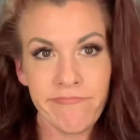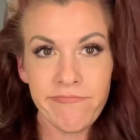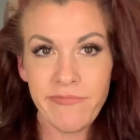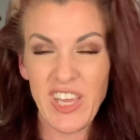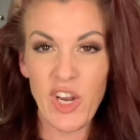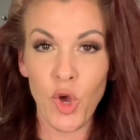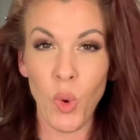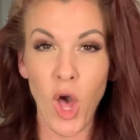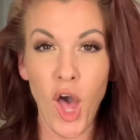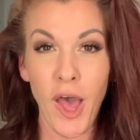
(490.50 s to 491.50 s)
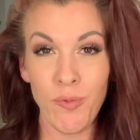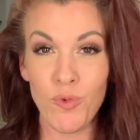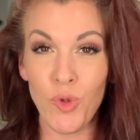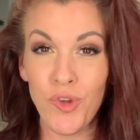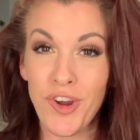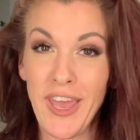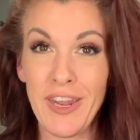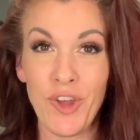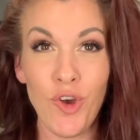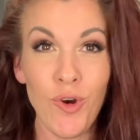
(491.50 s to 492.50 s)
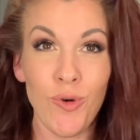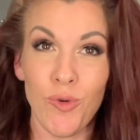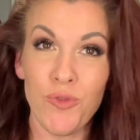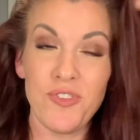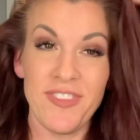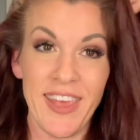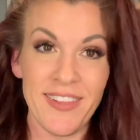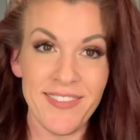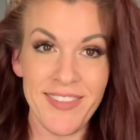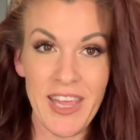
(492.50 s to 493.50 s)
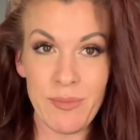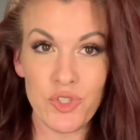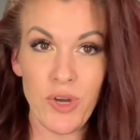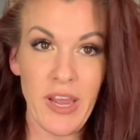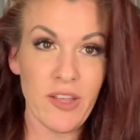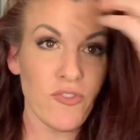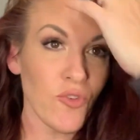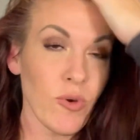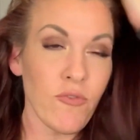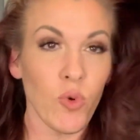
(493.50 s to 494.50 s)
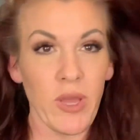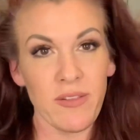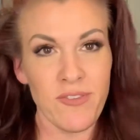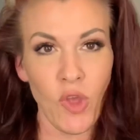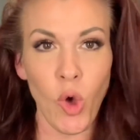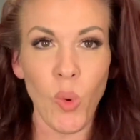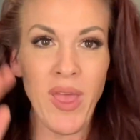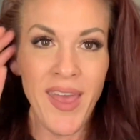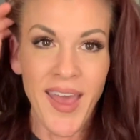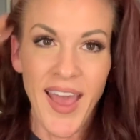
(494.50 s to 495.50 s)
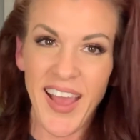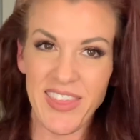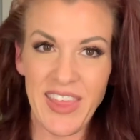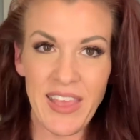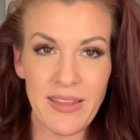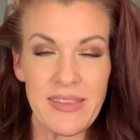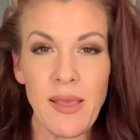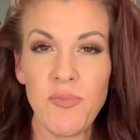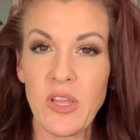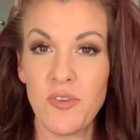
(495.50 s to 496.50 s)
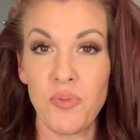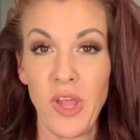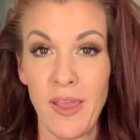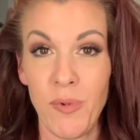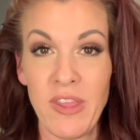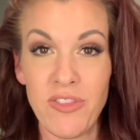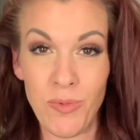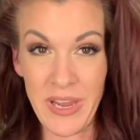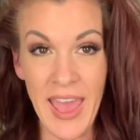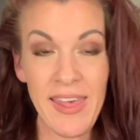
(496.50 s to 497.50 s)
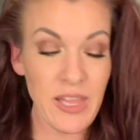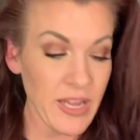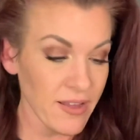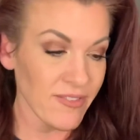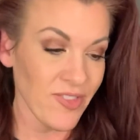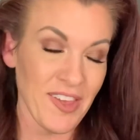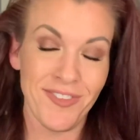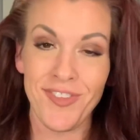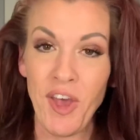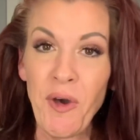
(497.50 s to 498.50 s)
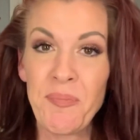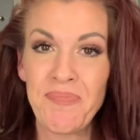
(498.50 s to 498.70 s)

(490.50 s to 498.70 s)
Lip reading: you know, hot roller kind of curls that I'm trying to avoid. So I think it's something to play with. The reality is this, though.